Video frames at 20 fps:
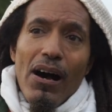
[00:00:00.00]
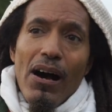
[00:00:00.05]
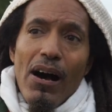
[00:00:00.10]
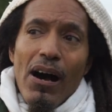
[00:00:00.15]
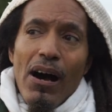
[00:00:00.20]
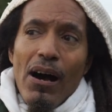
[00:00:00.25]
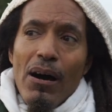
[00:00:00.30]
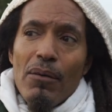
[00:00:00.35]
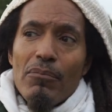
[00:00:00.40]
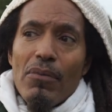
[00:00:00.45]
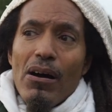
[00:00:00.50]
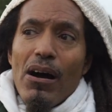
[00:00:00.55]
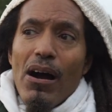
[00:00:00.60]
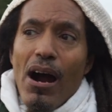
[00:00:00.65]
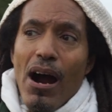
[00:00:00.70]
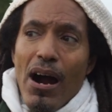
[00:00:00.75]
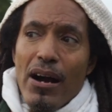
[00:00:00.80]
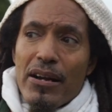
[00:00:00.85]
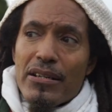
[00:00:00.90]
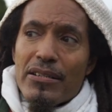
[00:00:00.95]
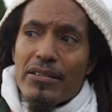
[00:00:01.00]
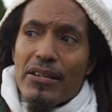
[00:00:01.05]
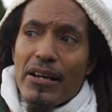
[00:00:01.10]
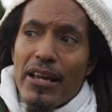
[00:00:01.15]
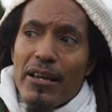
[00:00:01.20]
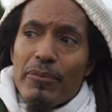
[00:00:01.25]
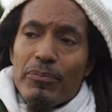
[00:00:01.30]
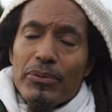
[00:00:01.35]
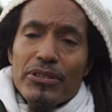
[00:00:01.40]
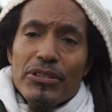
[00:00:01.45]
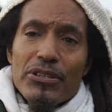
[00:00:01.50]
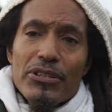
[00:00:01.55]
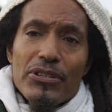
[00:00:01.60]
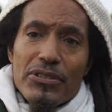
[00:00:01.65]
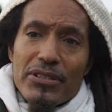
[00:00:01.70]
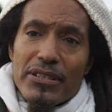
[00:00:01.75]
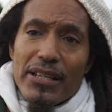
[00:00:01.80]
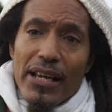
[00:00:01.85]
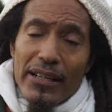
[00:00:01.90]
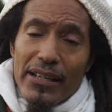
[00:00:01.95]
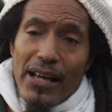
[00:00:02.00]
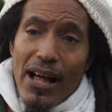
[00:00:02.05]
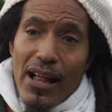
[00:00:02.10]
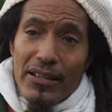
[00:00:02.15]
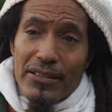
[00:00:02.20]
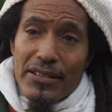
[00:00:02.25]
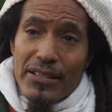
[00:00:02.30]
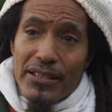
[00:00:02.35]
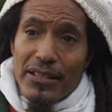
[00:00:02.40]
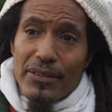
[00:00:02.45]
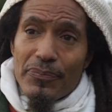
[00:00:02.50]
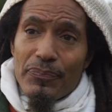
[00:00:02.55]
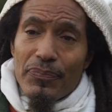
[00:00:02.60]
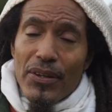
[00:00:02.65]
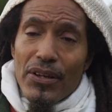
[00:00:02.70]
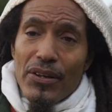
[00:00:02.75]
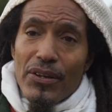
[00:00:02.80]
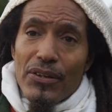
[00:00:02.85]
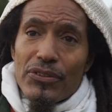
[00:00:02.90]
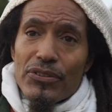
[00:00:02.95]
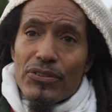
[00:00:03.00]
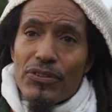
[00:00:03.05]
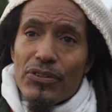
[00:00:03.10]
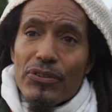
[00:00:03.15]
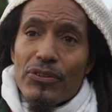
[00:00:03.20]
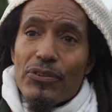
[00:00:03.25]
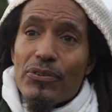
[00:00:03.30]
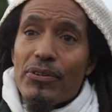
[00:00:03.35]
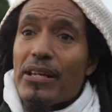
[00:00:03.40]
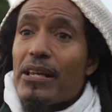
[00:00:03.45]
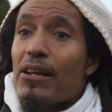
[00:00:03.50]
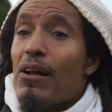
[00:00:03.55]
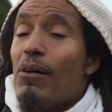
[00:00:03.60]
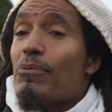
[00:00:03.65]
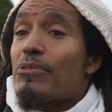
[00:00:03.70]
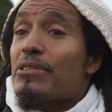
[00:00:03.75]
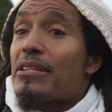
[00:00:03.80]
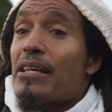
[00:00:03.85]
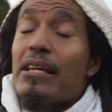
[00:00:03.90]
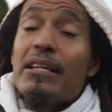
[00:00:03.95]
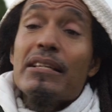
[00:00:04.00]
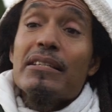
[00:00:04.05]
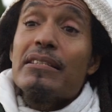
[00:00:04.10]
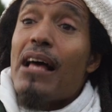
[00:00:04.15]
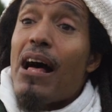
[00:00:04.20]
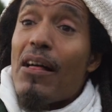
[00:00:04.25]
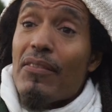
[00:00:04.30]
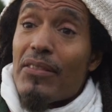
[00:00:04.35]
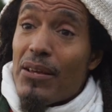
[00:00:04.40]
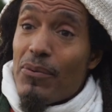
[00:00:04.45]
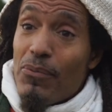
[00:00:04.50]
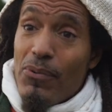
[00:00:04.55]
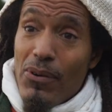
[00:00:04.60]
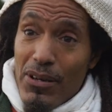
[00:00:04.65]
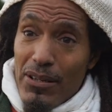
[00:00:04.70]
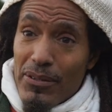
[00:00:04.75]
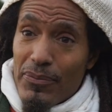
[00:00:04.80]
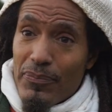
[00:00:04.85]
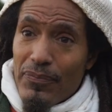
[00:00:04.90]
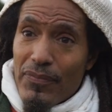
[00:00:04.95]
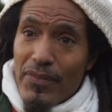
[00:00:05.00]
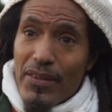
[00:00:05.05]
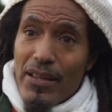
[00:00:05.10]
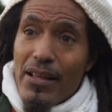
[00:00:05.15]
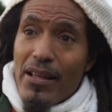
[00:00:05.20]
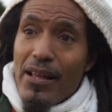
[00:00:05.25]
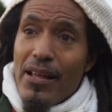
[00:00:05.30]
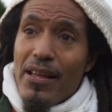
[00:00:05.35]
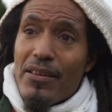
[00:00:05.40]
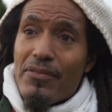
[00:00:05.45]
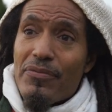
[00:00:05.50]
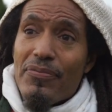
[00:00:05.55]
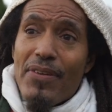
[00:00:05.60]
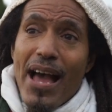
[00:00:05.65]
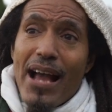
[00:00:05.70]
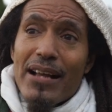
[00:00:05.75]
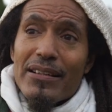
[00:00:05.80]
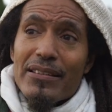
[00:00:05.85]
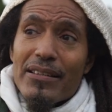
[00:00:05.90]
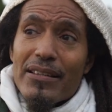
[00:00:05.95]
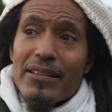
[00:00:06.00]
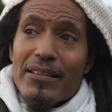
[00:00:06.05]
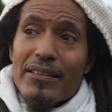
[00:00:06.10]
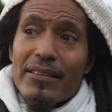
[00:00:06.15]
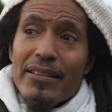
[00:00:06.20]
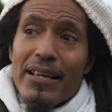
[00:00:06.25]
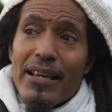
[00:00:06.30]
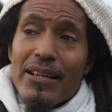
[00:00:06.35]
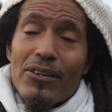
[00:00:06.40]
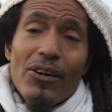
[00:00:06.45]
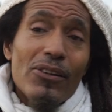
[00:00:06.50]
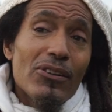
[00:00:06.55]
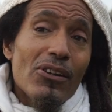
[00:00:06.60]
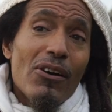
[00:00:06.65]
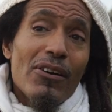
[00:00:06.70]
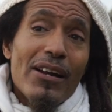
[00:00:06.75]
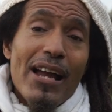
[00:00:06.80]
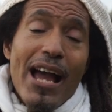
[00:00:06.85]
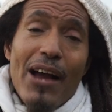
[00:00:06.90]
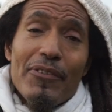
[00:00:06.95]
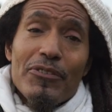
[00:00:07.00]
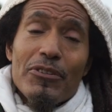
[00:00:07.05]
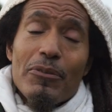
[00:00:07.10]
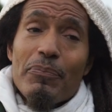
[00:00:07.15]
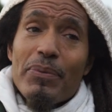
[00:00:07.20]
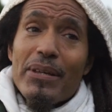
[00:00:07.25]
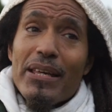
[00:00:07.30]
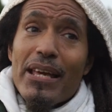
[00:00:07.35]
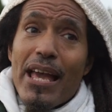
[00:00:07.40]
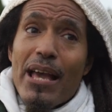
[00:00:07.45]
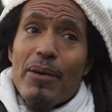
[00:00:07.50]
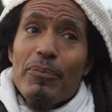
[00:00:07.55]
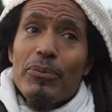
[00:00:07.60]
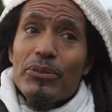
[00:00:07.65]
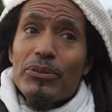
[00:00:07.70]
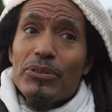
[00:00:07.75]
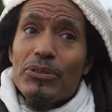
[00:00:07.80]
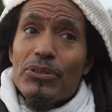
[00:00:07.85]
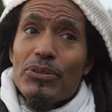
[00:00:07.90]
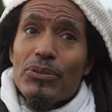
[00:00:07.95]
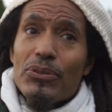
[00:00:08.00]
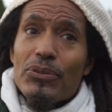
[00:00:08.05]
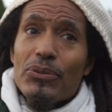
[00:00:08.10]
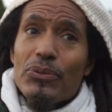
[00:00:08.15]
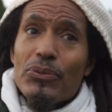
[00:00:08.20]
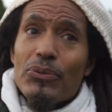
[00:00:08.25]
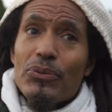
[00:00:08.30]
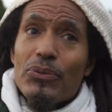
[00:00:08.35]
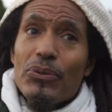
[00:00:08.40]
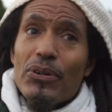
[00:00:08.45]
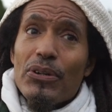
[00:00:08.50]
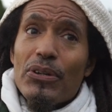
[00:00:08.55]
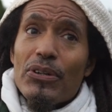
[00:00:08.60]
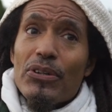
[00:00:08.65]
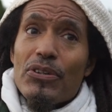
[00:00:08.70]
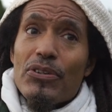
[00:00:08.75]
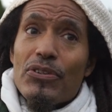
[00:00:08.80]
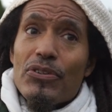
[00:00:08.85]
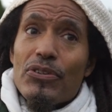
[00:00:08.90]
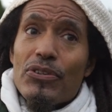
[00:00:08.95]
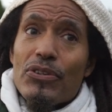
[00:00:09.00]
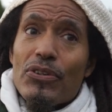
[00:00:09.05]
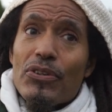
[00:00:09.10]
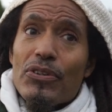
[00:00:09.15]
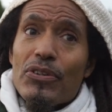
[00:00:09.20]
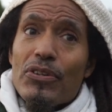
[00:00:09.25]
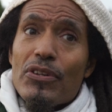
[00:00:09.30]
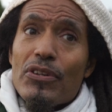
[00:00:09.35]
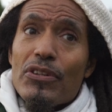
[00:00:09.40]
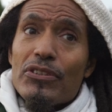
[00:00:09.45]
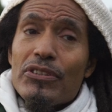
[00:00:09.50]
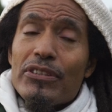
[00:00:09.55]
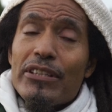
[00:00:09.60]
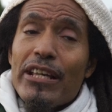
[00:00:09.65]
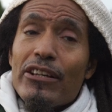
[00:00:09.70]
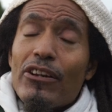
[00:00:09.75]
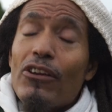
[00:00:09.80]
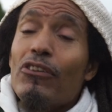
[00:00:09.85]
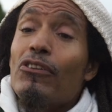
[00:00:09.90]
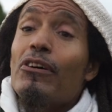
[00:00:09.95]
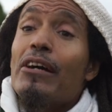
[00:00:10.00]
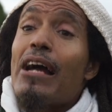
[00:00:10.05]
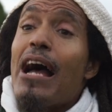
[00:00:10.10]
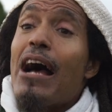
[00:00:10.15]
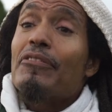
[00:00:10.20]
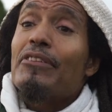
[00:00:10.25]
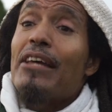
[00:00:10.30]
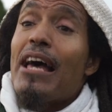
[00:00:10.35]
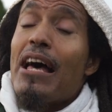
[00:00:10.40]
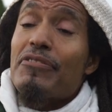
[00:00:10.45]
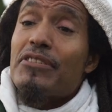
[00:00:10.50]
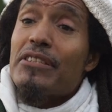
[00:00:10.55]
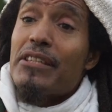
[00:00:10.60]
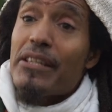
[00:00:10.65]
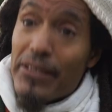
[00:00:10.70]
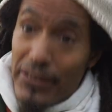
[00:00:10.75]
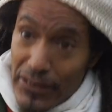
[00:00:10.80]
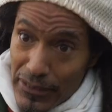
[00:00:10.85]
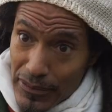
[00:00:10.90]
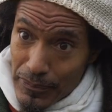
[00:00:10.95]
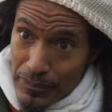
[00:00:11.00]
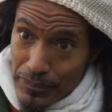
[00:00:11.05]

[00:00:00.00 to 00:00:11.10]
um, artists are able to use technology to create almost any sound they want. In fact, they no longer have to be able to, they no longer have to have skill.